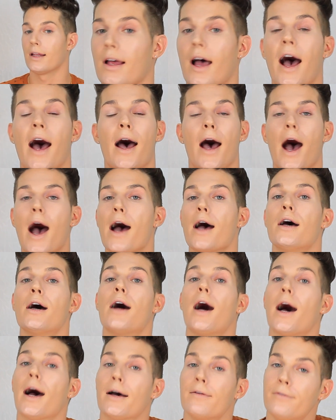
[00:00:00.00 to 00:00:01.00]

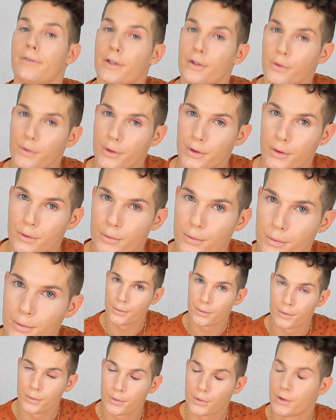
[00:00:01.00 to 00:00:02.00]
I feel you.
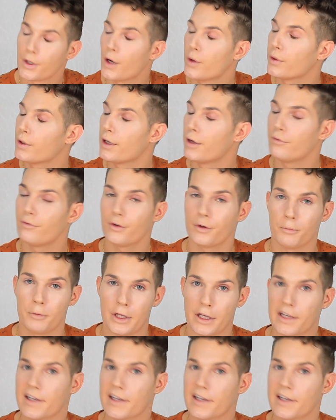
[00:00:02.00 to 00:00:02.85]
Don't come for me